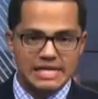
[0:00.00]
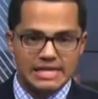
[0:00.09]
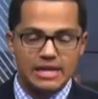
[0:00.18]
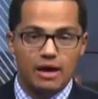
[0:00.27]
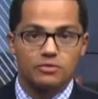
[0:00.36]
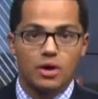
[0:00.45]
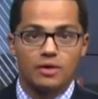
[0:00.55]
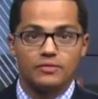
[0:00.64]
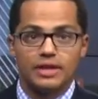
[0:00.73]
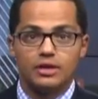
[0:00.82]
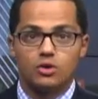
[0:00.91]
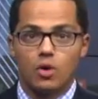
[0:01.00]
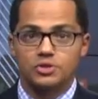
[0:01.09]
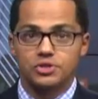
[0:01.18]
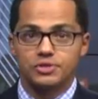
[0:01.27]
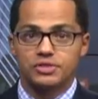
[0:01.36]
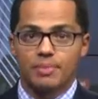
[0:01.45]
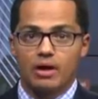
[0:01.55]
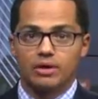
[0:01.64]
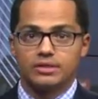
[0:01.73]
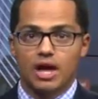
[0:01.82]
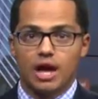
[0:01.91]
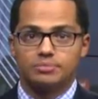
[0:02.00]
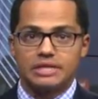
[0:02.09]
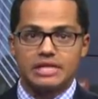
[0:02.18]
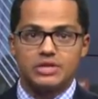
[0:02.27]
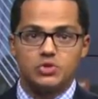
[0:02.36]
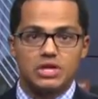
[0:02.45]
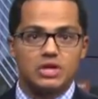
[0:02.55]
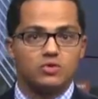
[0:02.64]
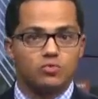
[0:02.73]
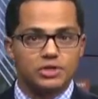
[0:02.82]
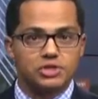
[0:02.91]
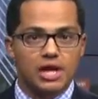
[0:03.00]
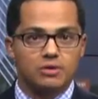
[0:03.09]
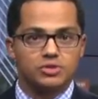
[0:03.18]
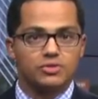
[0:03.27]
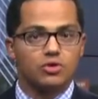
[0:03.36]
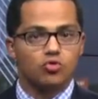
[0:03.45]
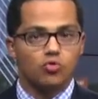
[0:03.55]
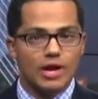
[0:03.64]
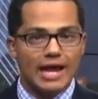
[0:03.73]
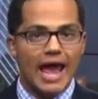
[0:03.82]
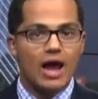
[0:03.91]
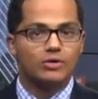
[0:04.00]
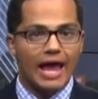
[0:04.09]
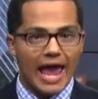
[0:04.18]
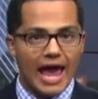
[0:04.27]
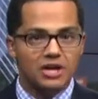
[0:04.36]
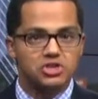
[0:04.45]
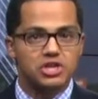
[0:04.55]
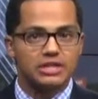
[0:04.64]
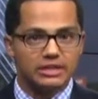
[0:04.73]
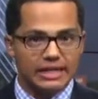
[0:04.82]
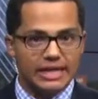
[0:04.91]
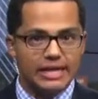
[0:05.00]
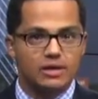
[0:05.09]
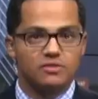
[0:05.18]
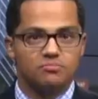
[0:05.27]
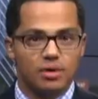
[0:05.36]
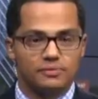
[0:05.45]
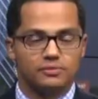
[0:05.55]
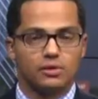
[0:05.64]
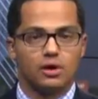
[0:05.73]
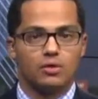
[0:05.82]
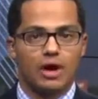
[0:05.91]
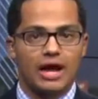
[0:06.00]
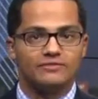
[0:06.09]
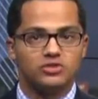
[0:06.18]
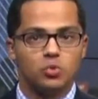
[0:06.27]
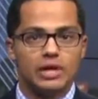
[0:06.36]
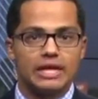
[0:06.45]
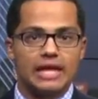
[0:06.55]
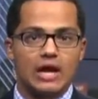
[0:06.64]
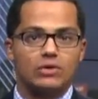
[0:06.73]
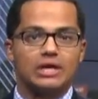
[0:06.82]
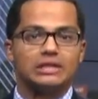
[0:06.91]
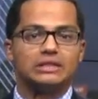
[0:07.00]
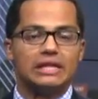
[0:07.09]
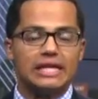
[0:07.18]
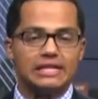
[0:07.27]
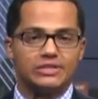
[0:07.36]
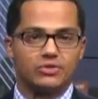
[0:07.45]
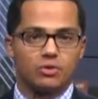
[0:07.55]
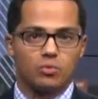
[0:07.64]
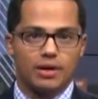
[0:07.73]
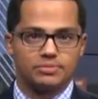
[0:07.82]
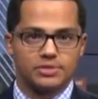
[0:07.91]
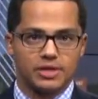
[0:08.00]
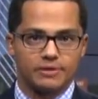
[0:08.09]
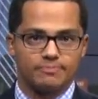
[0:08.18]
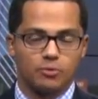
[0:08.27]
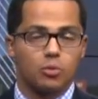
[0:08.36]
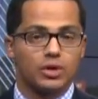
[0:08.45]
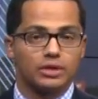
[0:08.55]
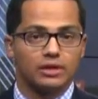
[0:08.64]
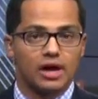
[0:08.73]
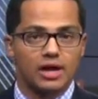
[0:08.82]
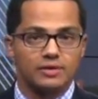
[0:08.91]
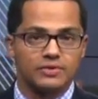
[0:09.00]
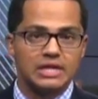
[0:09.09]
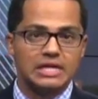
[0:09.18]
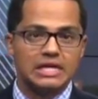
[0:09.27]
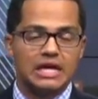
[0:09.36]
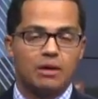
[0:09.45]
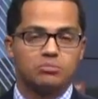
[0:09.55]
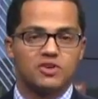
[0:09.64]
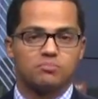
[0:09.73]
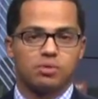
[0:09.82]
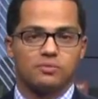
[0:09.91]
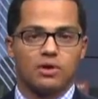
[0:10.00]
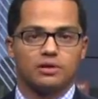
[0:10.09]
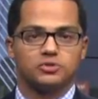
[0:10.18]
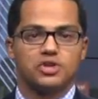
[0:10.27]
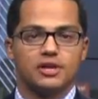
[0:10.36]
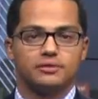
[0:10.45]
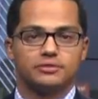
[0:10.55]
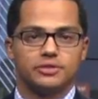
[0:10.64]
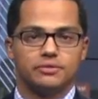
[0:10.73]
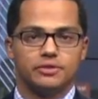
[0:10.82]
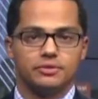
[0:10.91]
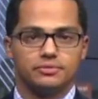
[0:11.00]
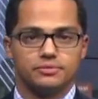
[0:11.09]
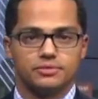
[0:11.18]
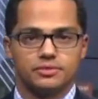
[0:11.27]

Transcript: Now, if you have any questions about adopting, you can reach out to the Greyhound Action League of Buffalo. I've tweeted out a link to their website. Reporting live, I'm Jeff Preval, Channel 2 News.